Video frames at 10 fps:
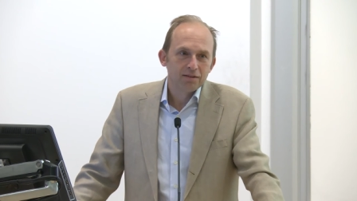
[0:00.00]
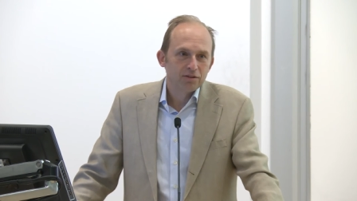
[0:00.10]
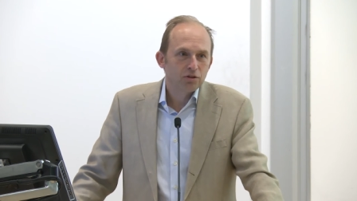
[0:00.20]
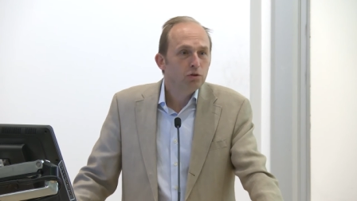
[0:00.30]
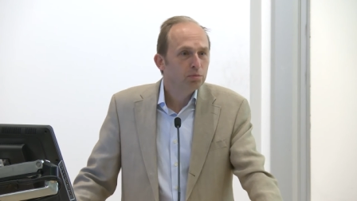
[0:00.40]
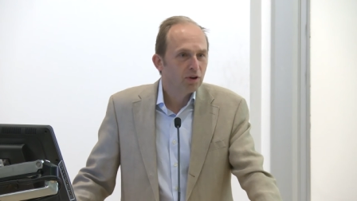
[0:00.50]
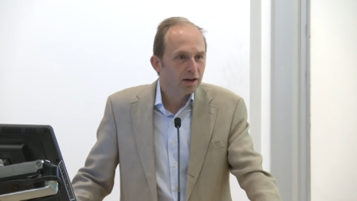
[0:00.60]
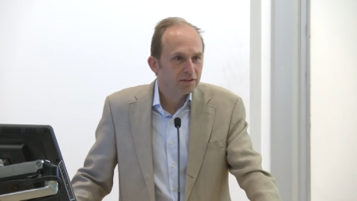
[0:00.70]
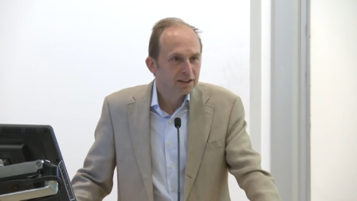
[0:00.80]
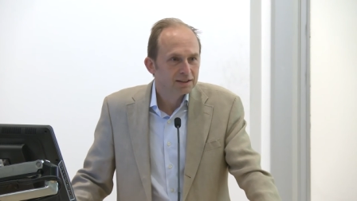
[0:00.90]
to
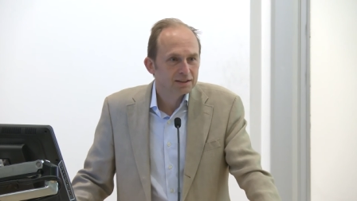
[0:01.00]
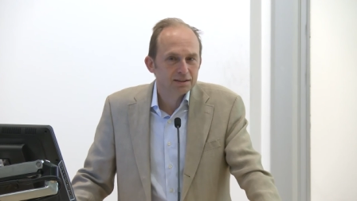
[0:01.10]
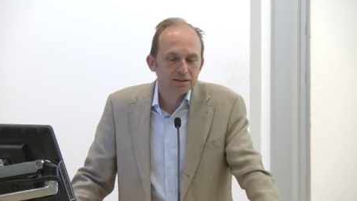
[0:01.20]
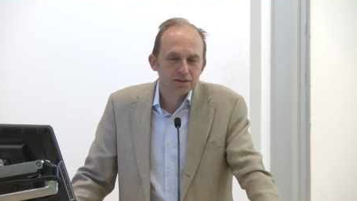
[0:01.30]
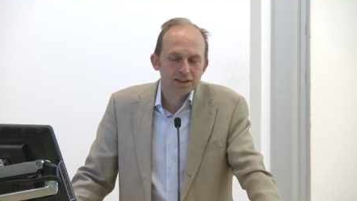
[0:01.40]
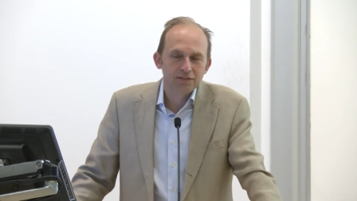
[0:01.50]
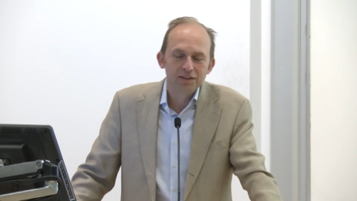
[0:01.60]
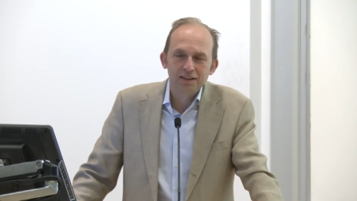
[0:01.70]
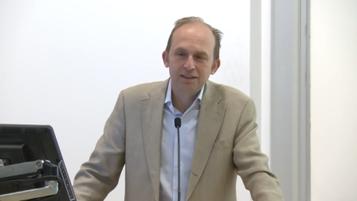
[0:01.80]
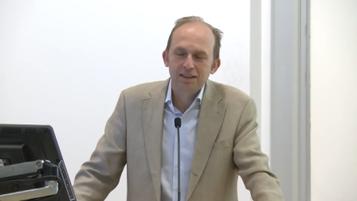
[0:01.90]
Providence,
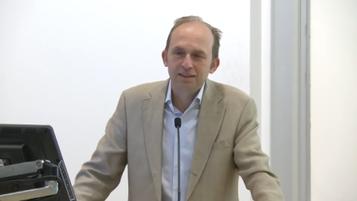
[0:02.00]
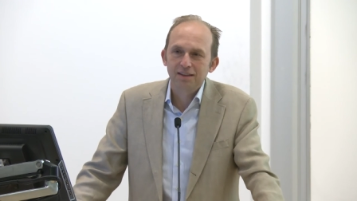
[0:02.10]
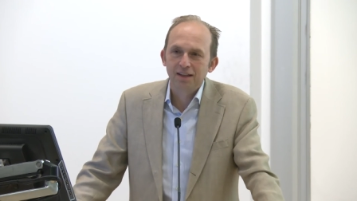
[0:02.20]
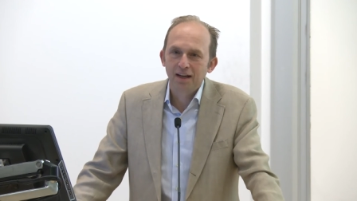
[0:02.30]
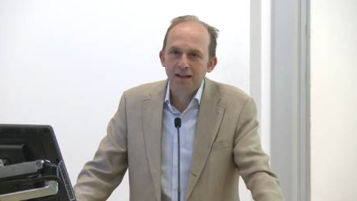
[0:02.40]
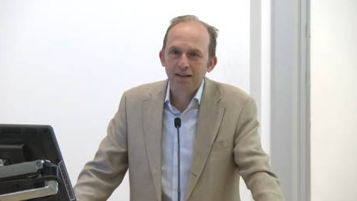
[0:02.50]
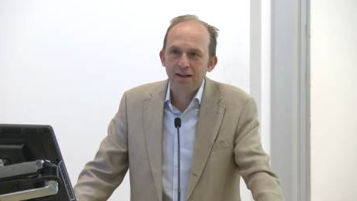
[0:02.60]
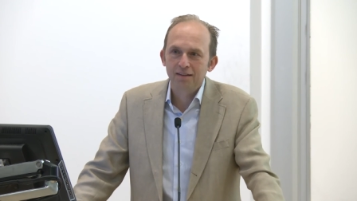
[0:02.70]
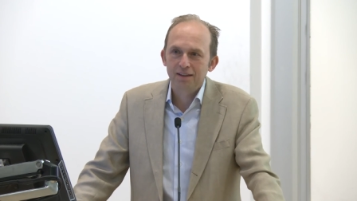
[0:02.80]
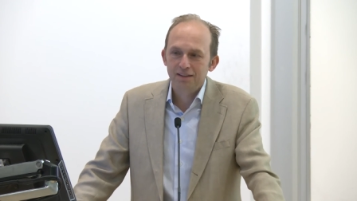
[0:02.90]
1769 and
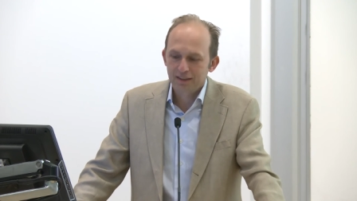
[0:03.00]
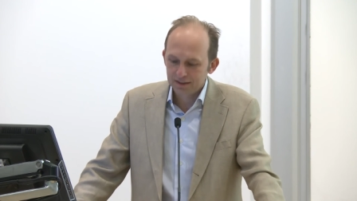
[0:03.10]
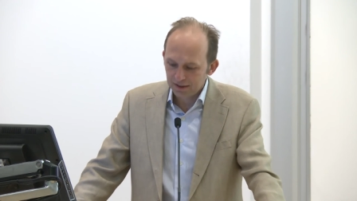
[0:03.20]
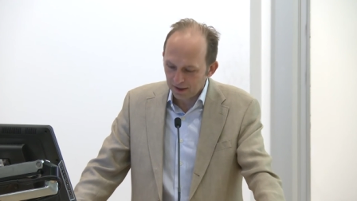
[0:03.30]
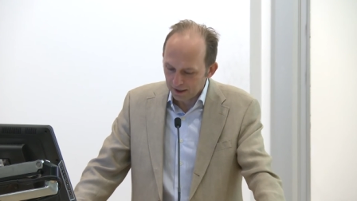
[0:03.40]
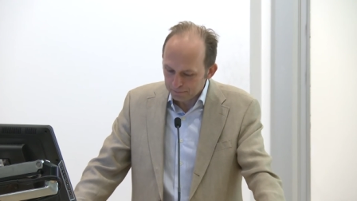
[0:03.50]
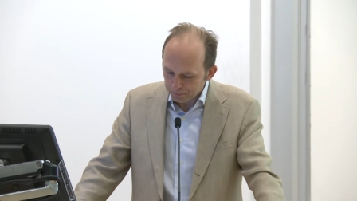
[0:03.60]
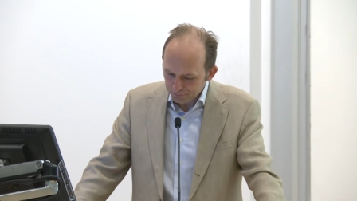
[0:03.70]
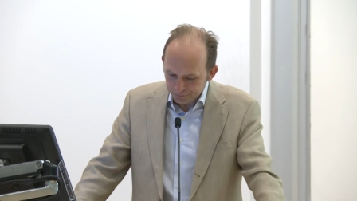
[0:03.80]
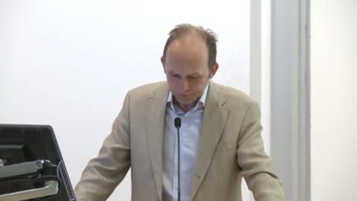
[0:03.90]
1969.
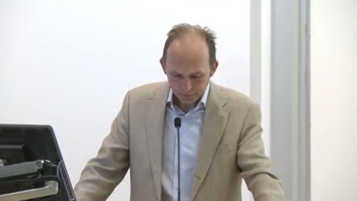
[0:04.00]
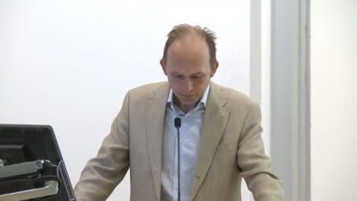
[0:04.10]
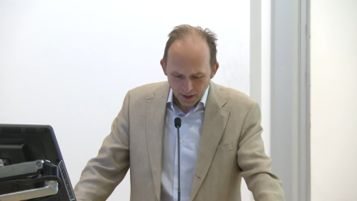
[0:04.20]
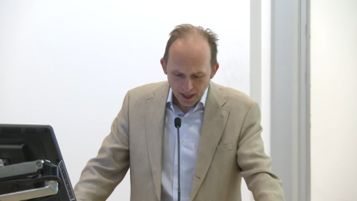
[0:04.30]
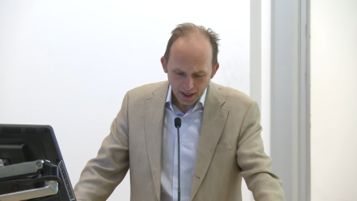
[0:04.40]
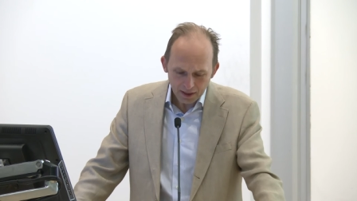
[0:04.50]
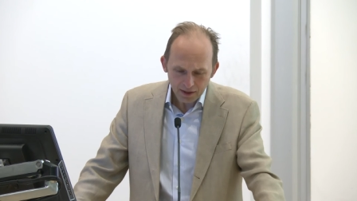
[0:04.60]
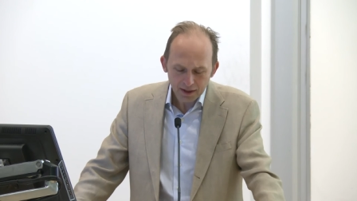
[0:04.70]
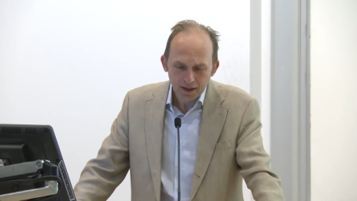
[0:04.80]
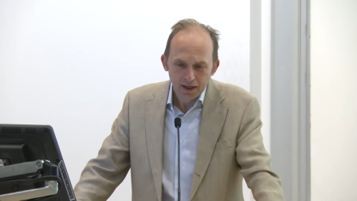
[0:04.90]
And I
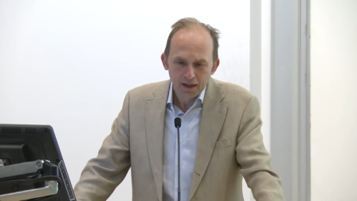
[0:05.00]
think